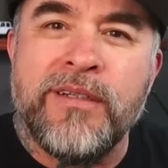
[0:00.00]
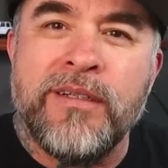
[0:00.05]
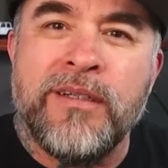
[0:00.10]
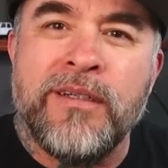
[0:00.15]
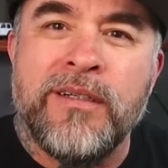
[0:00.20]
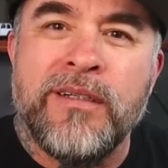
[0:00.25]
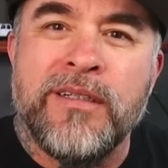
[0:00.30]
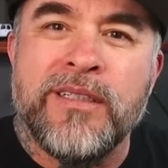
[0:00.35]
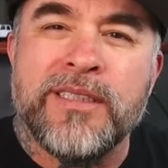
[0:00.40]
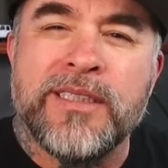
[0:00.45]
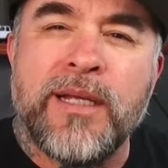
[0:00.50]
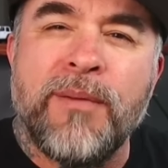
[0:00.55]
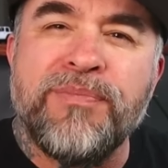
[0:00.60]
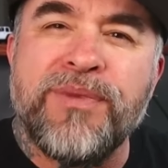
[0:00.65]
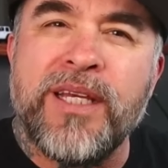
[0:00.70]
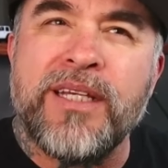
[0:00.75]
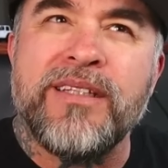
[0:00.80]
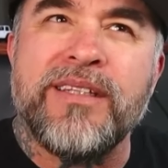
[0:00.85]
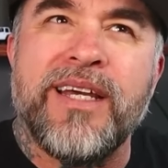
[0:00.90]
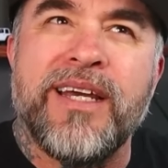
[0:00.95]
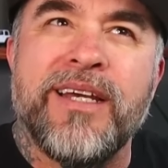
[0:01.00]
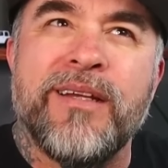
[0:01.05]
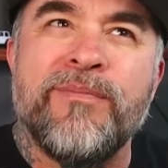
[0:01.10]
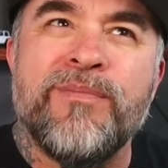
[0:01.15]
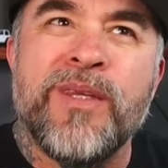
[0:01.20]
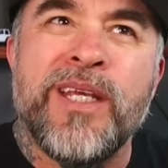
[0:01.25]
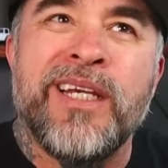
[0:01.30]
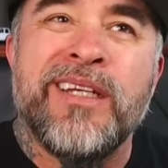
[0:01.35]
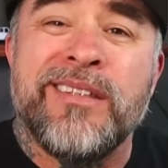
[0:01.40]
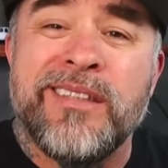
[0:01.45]
something that
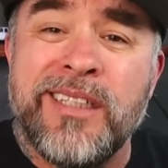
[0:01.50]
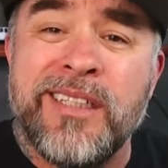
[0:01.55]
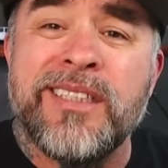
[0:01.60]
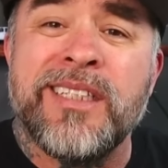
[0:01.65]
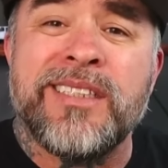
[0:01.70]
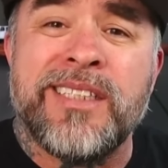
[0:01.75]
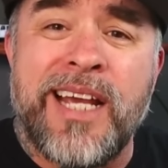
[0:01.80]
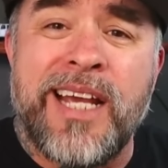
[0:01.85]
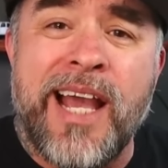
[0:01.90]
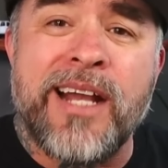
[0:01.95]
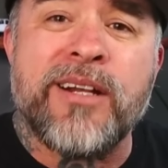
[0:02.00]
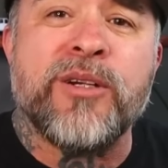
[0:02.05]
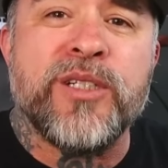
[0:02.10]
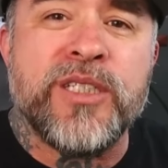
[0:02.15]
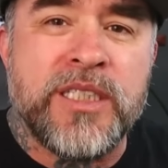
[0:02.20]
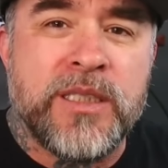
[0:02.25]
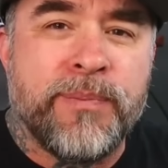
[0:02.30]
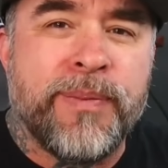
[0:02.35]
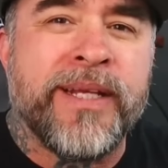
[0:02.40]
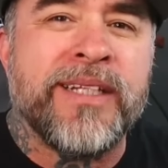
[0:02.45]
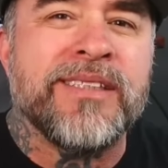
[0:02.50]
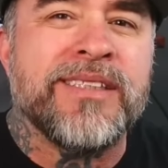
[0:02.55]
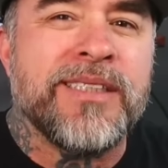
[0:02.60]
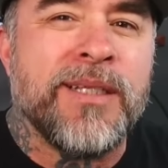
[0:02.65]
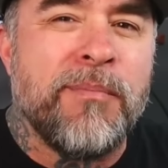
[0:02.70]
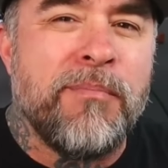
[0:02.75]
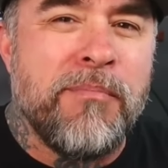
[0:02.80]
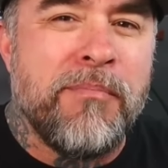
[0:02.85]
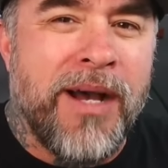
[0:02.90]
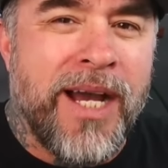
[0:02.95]
this attacker spent
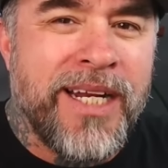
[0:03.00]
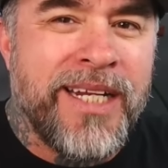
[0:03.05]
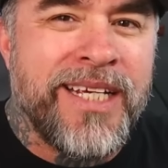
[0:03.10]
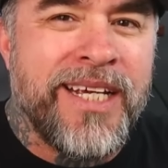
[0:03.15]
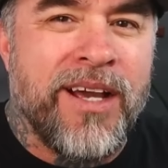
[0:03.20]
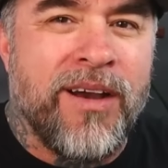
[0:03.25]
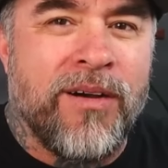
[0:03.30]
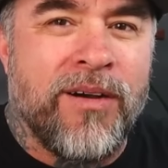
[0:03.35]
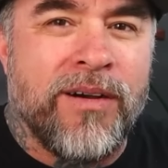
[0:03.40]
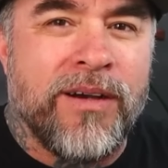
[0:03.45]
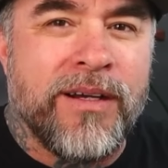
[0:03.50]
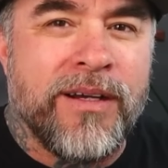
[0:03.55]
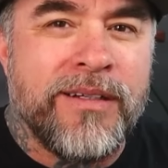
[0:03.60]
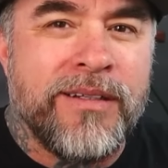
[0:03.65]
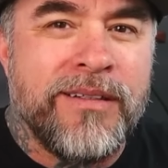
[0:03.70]
some money on.